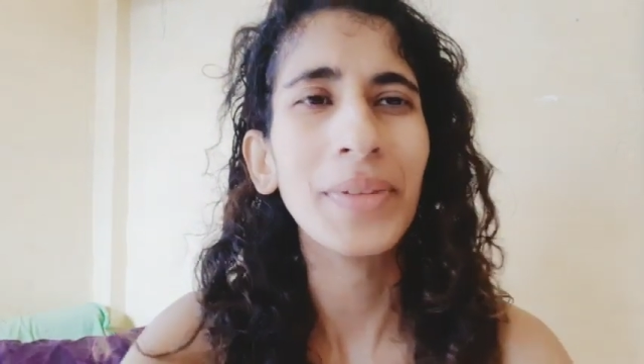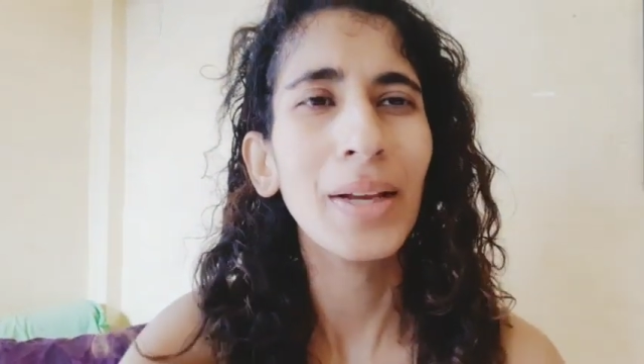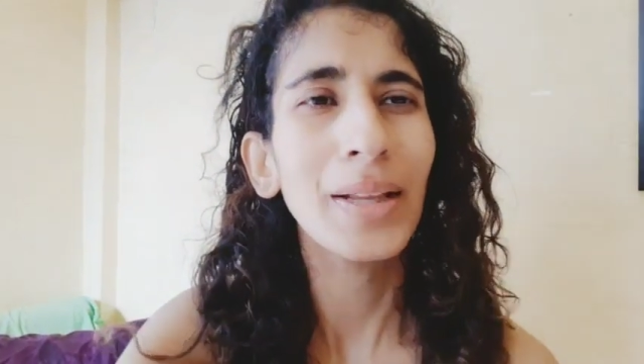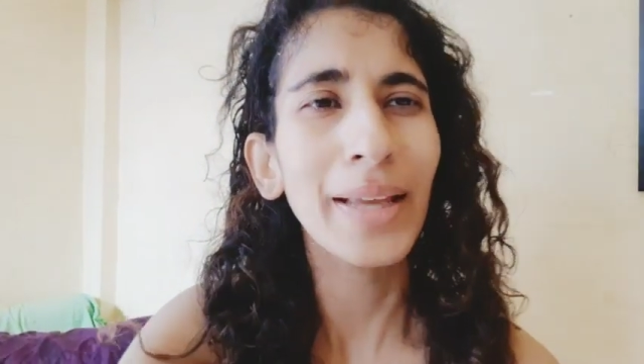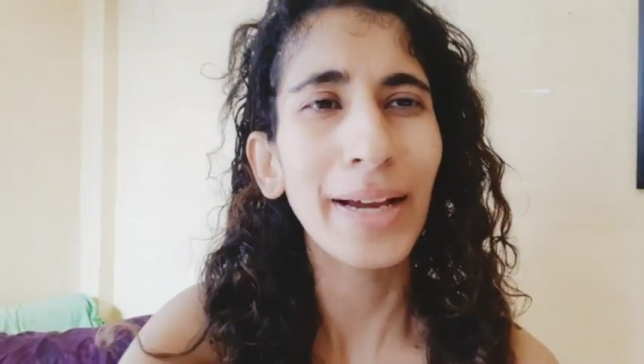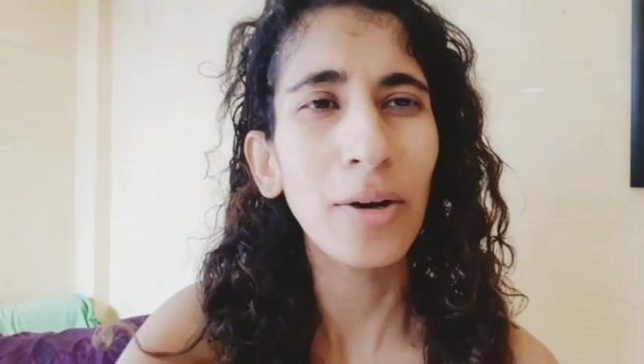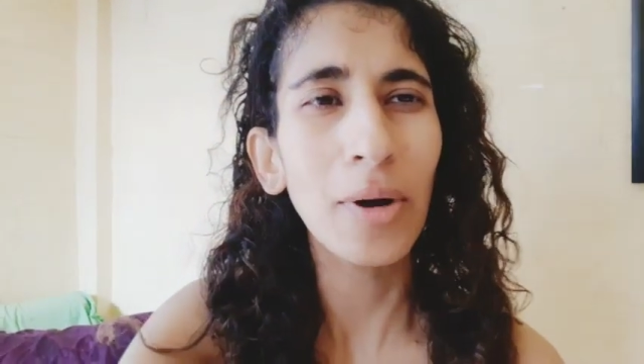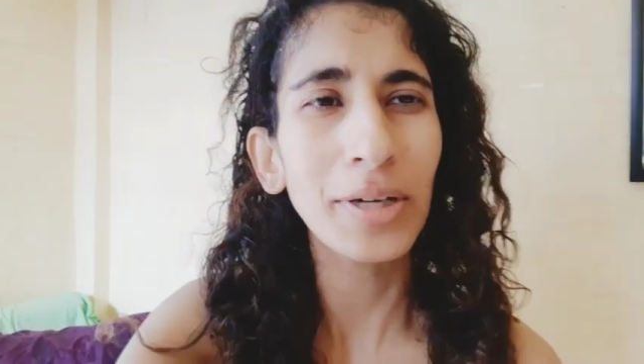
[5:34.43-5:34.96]

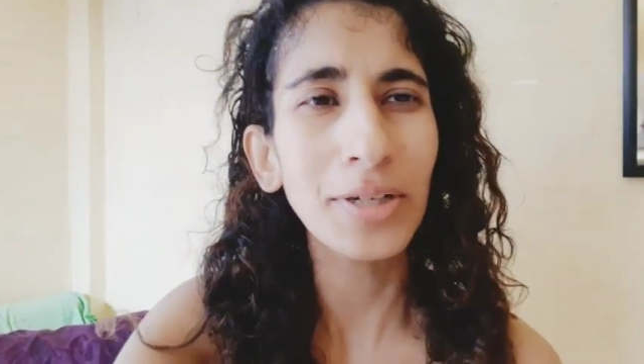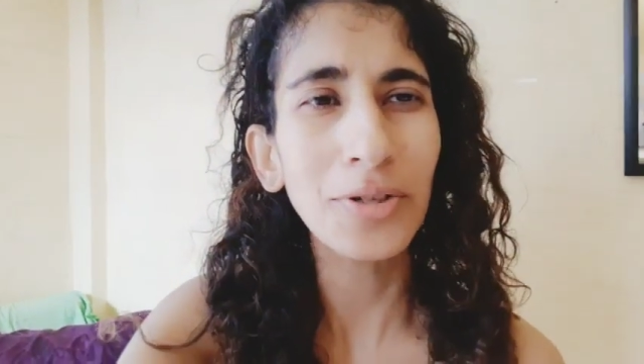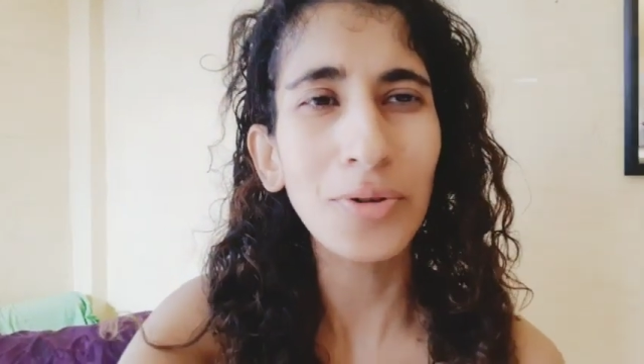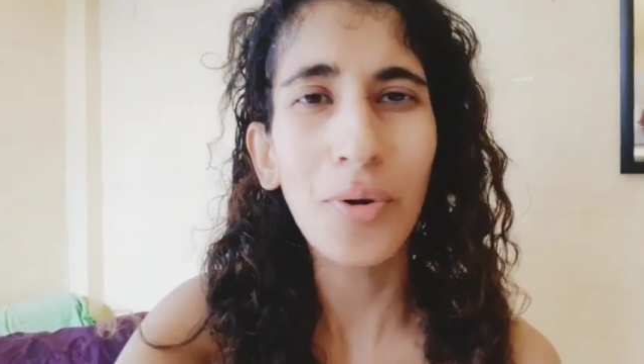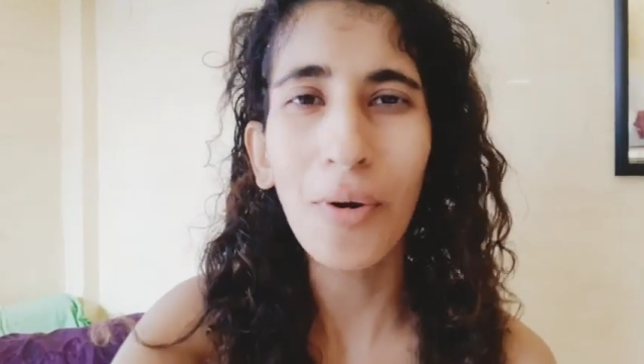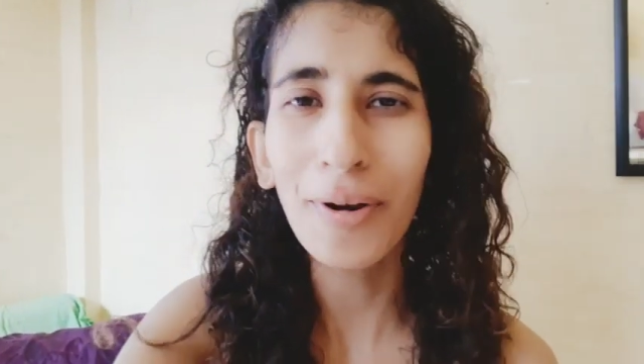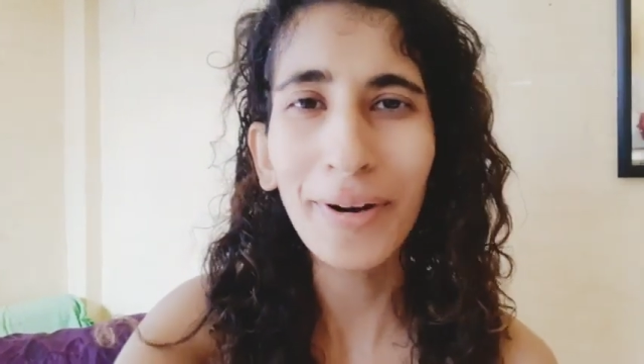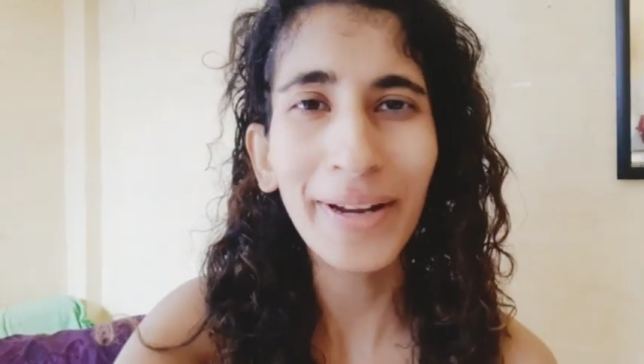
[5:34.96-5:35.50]
like quarter two
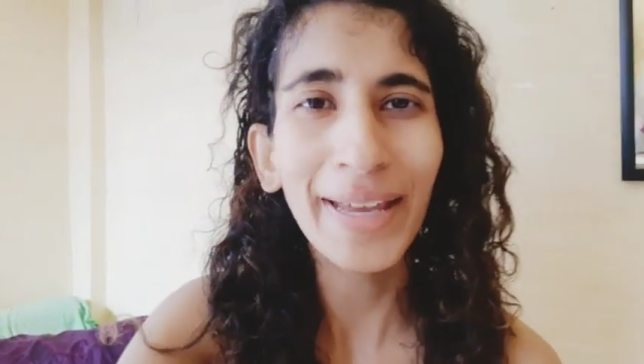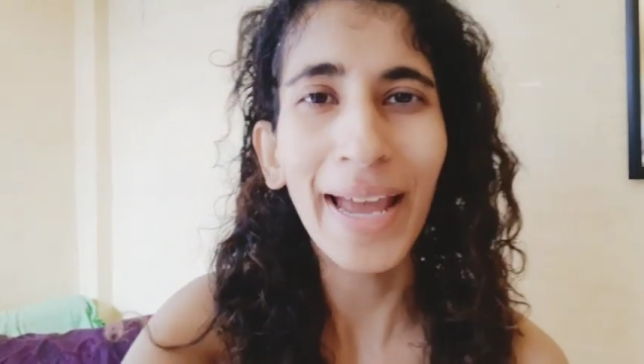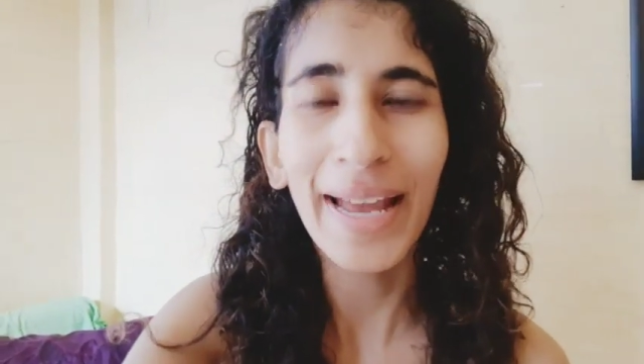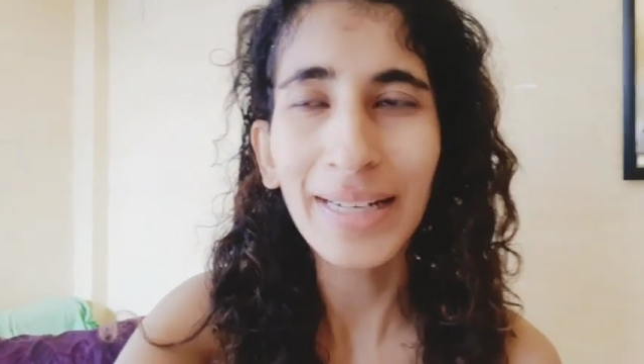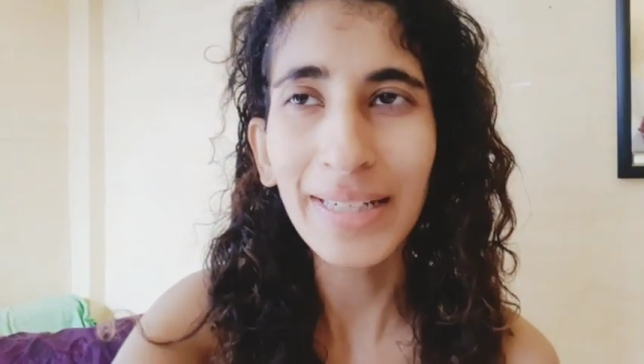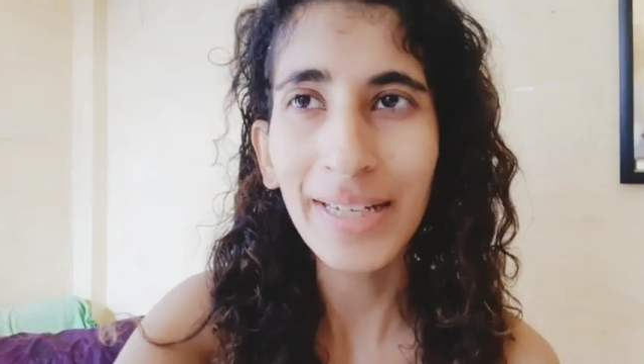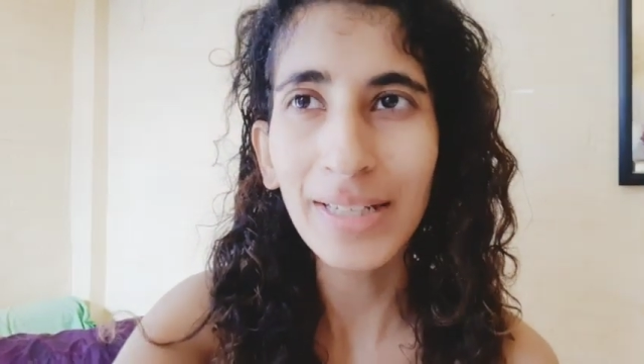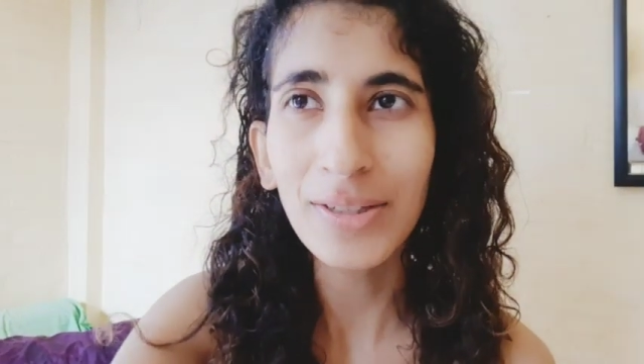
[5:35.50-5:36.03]
already
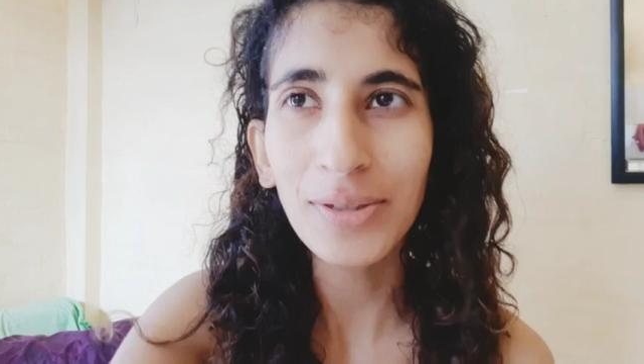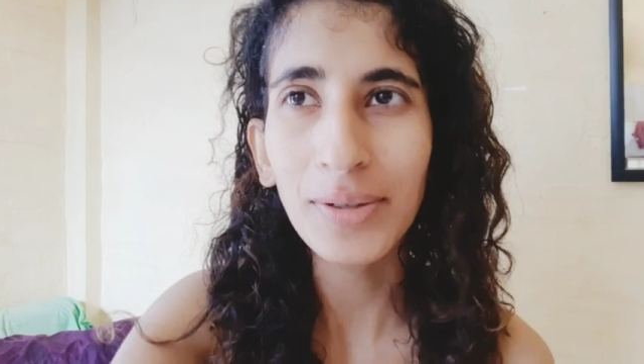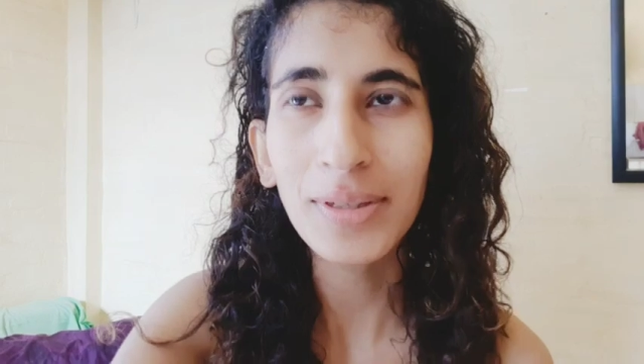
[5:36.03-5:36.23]
ended so